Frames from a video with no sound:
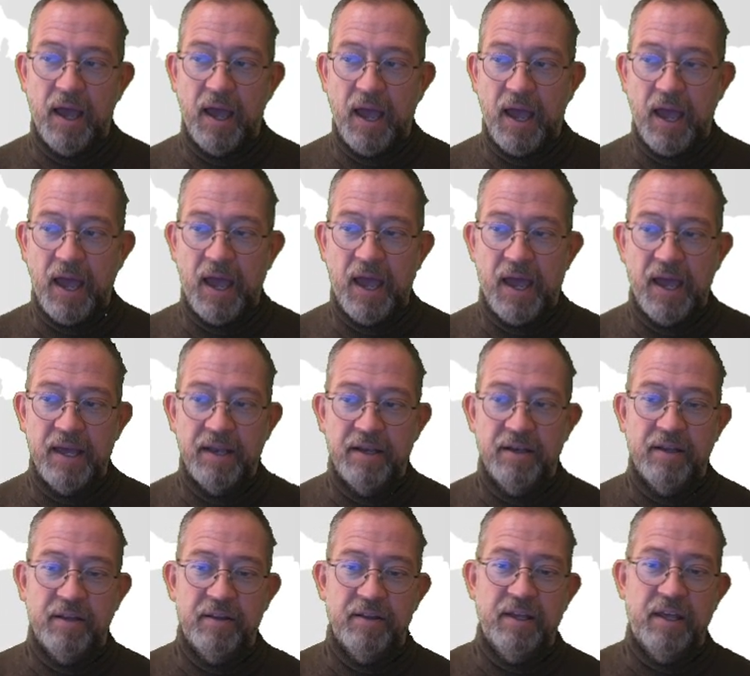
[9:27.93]

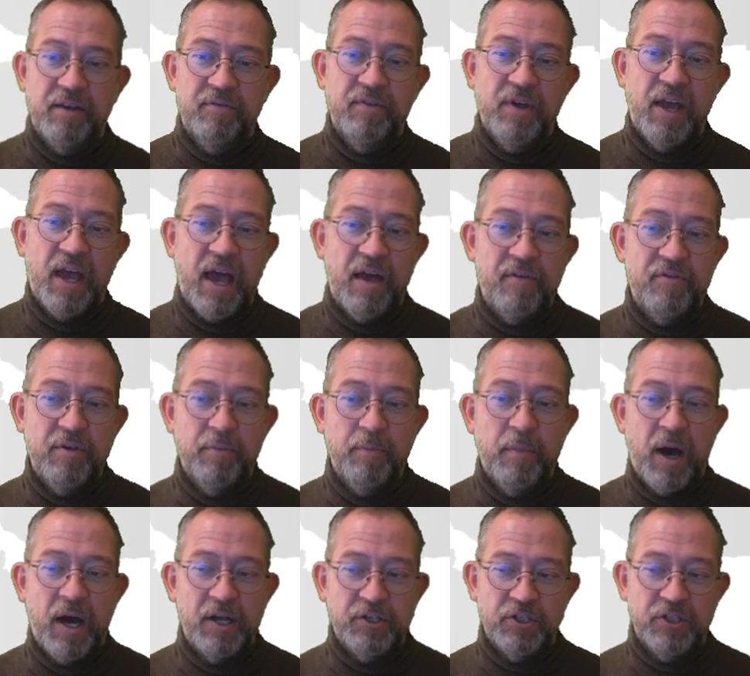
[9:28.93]
and then we have the
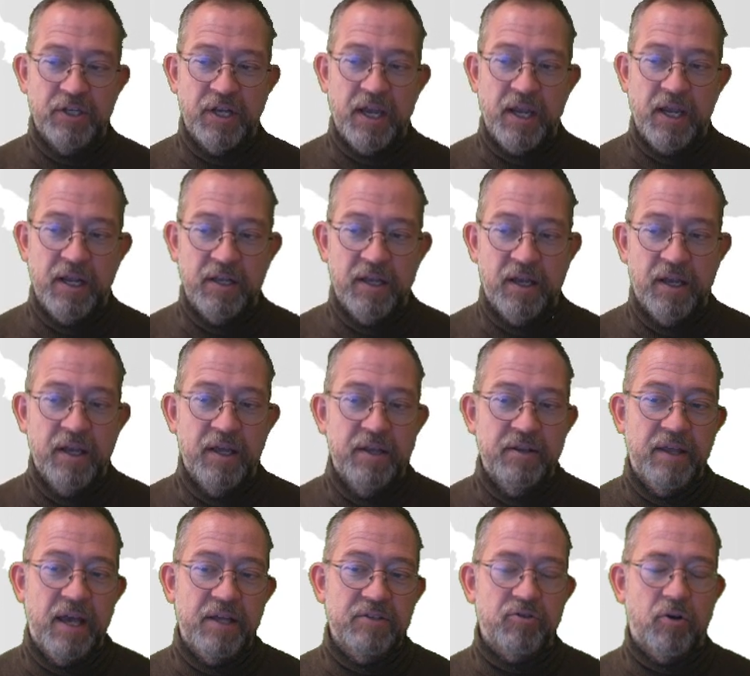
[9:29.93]
marginalia
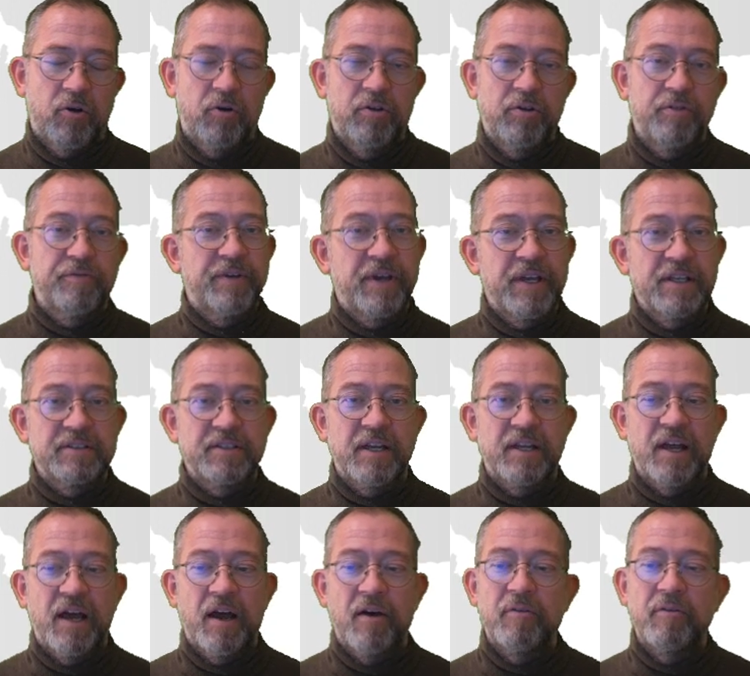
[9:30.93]
that's all the things
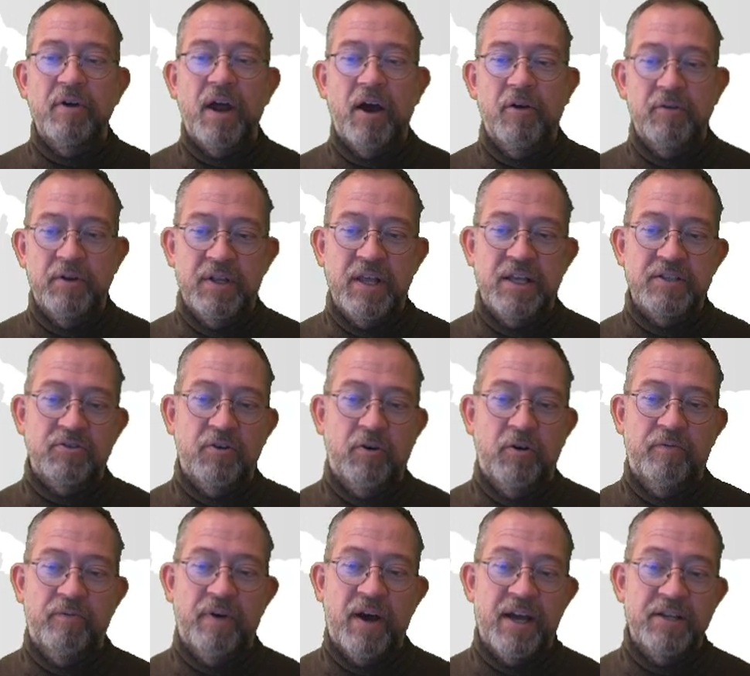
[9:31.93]
that are around it that's
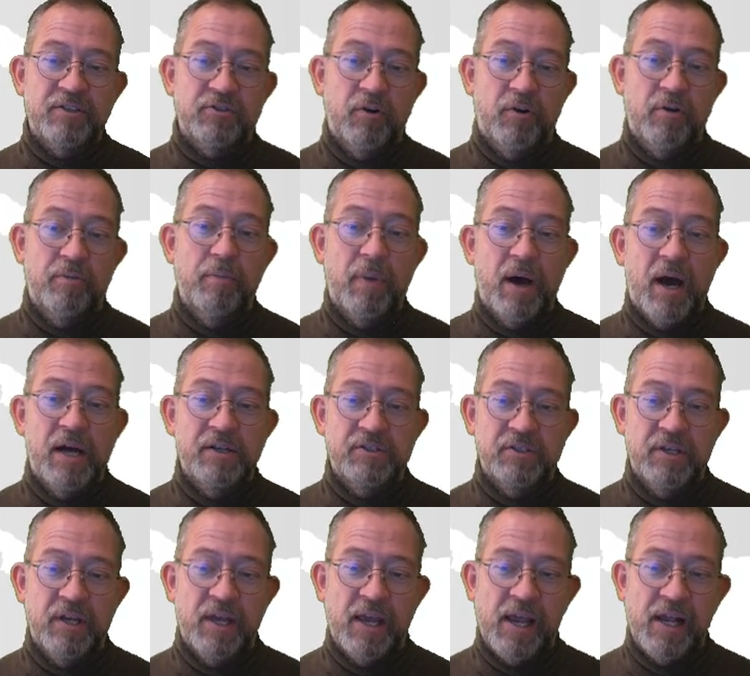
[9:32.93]
called why it's called
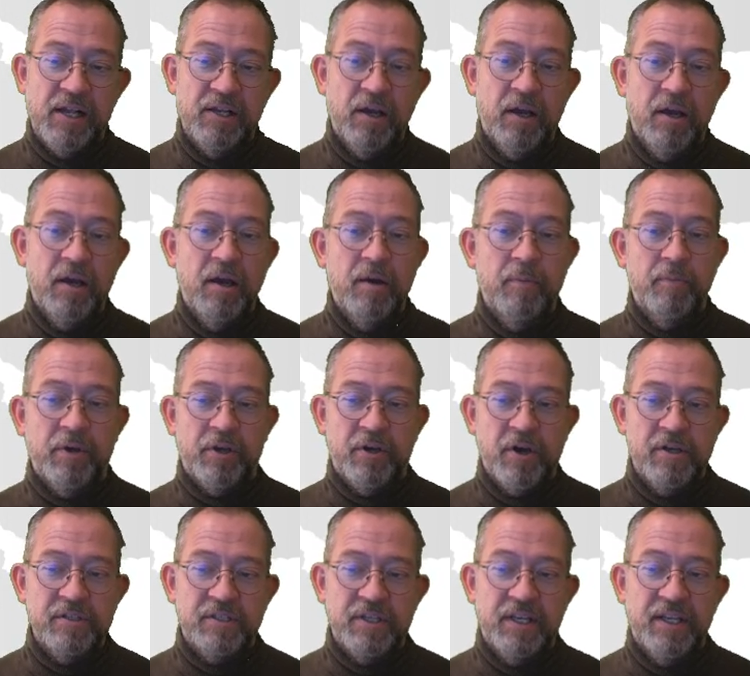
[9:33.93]
marginalia
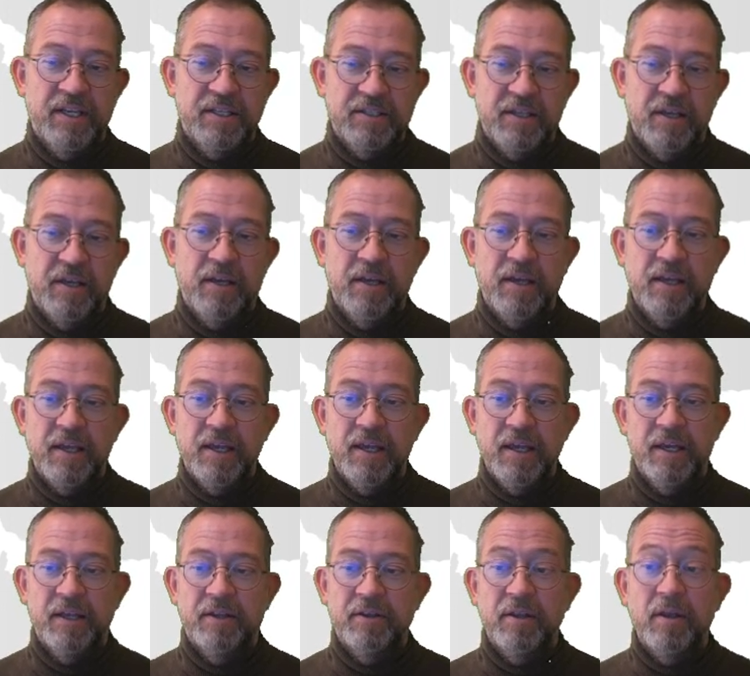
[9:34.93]
because it is
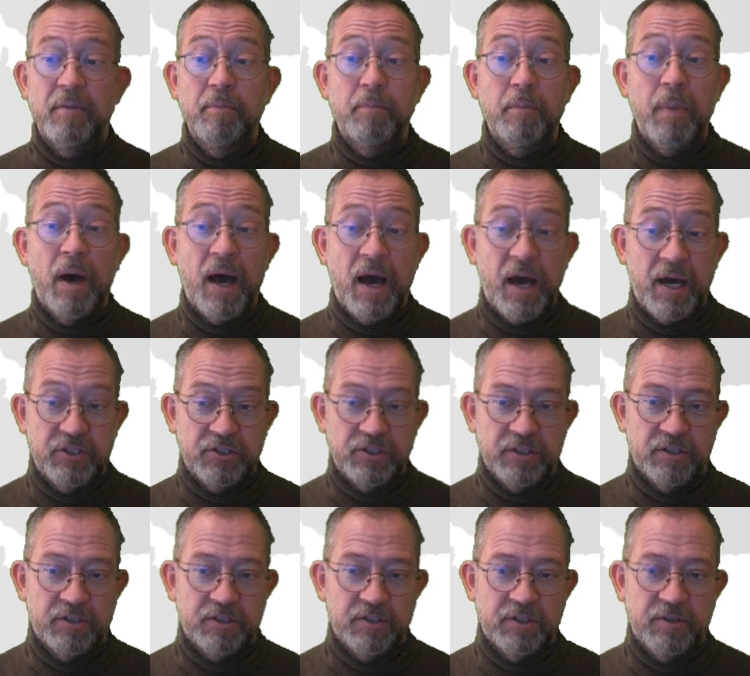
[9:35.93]
in the
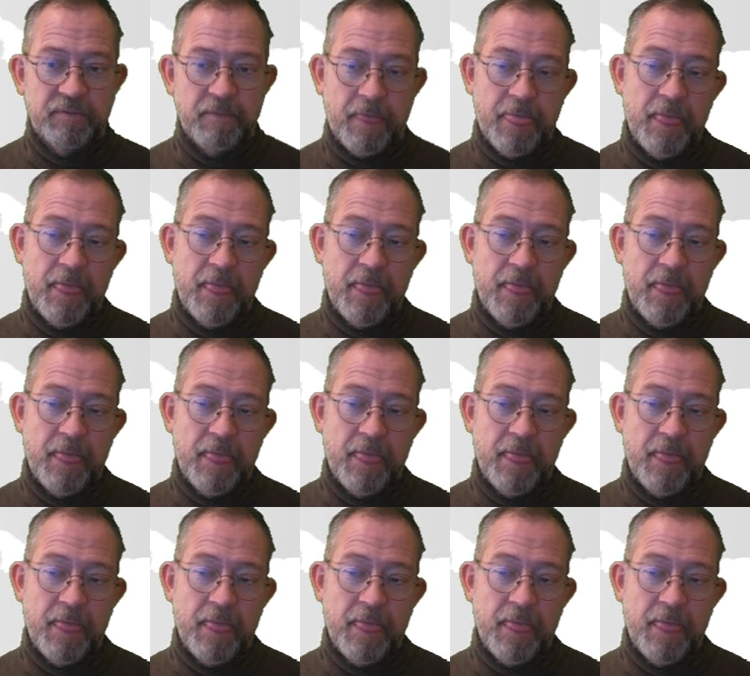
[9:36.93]
margins